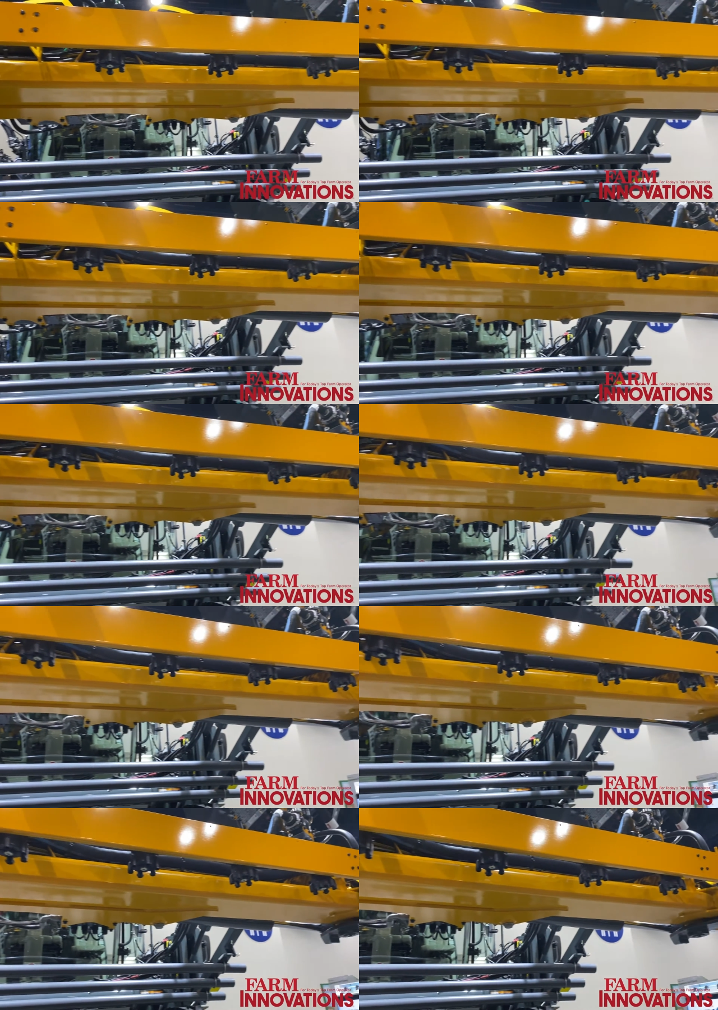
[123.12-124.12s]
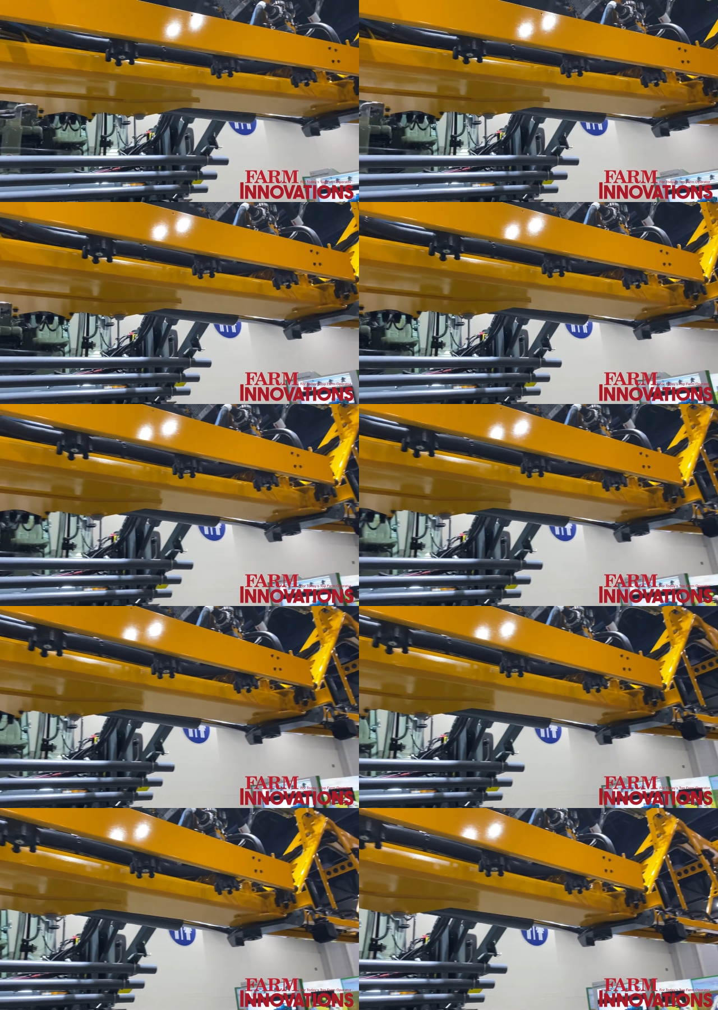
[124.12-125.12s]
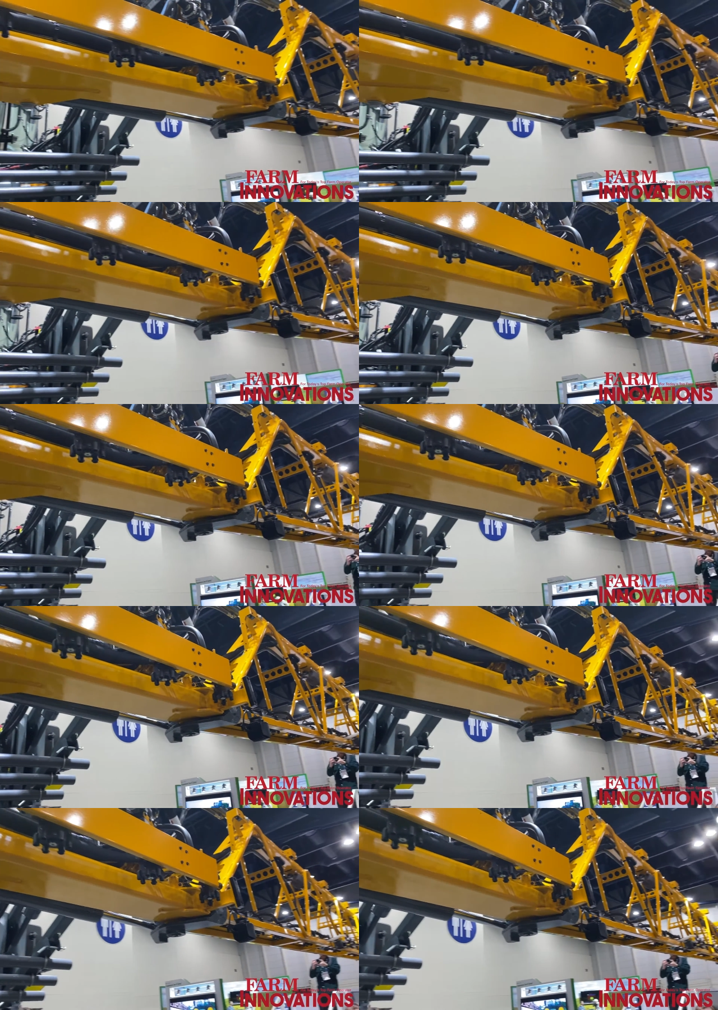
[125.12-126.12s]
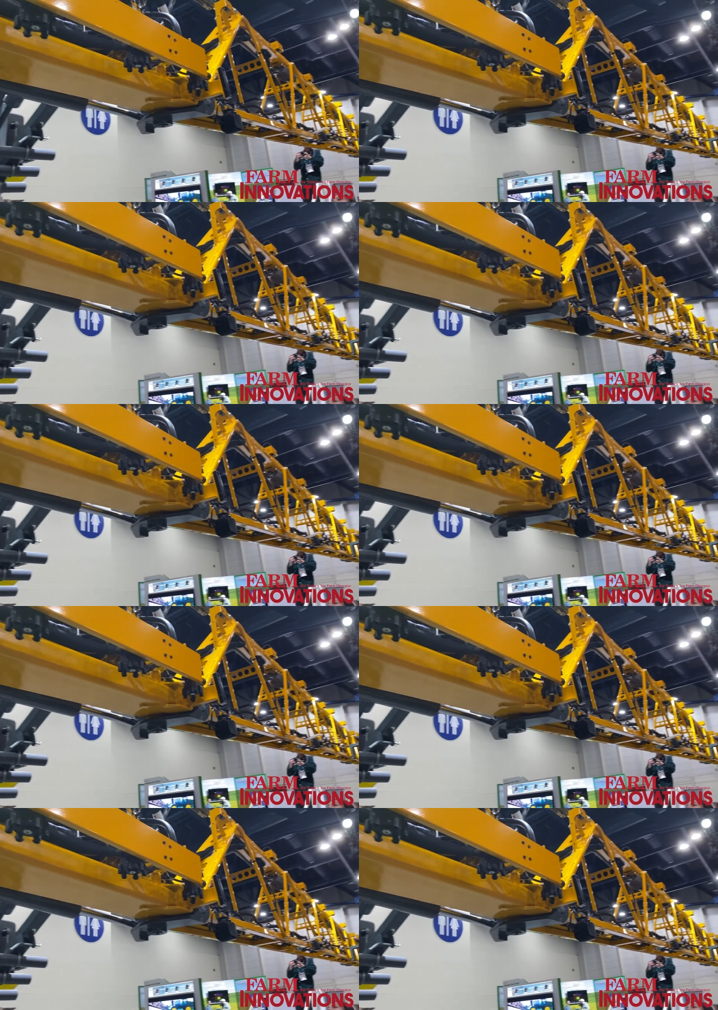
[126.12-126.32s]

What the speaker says: Nobody's mouth can be seen.